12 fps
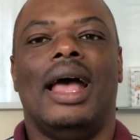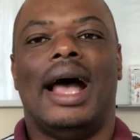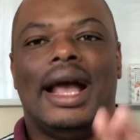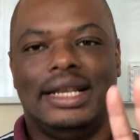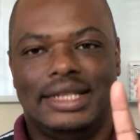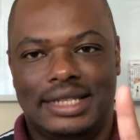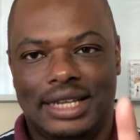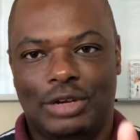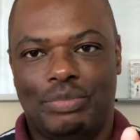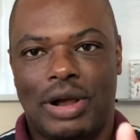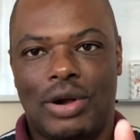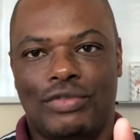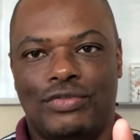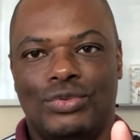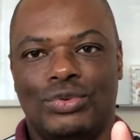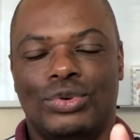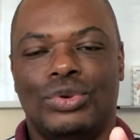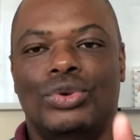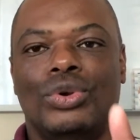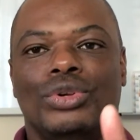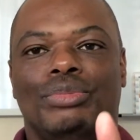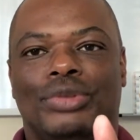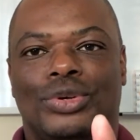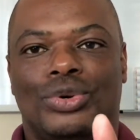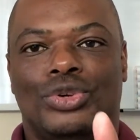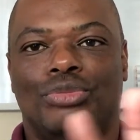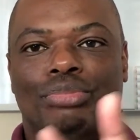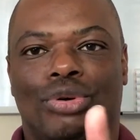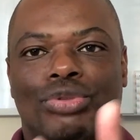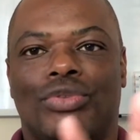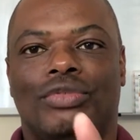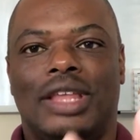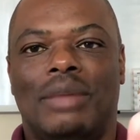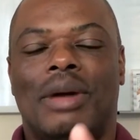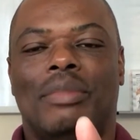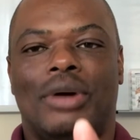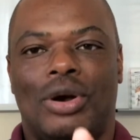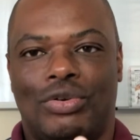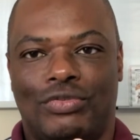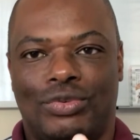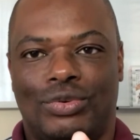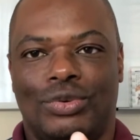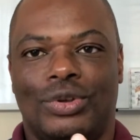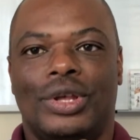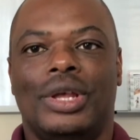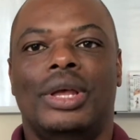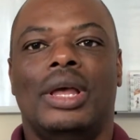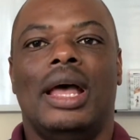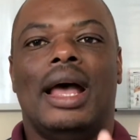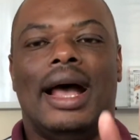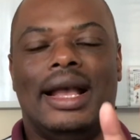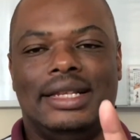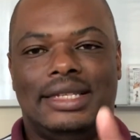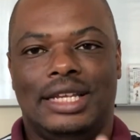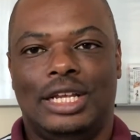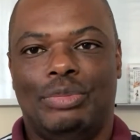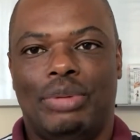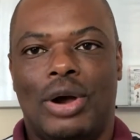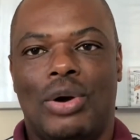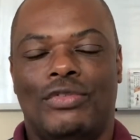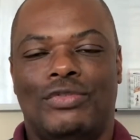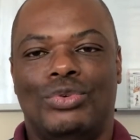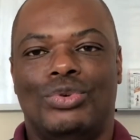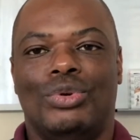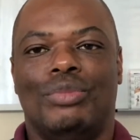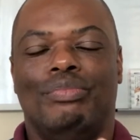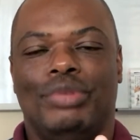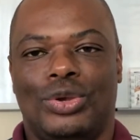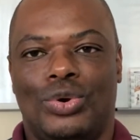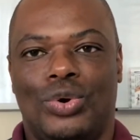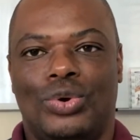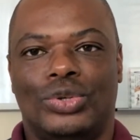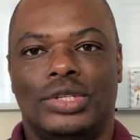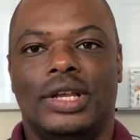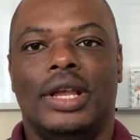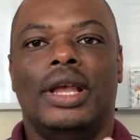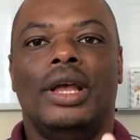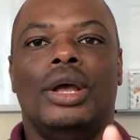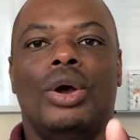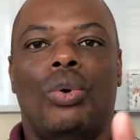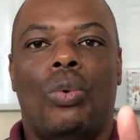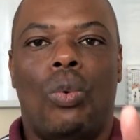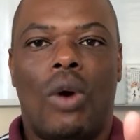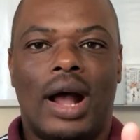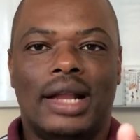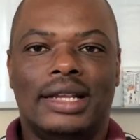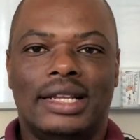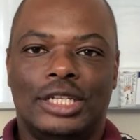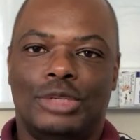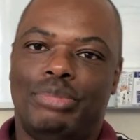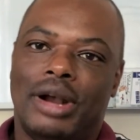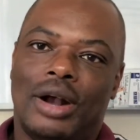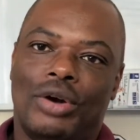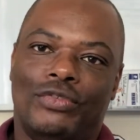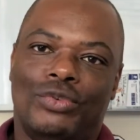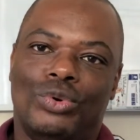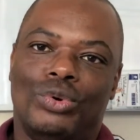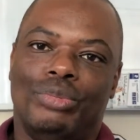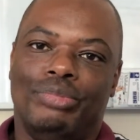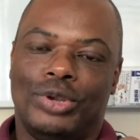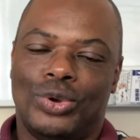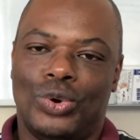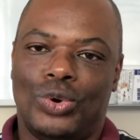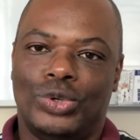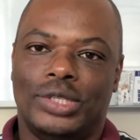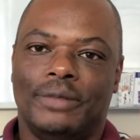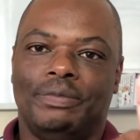I said powerful not because both of them are powerful. I said powerful because one is powerful because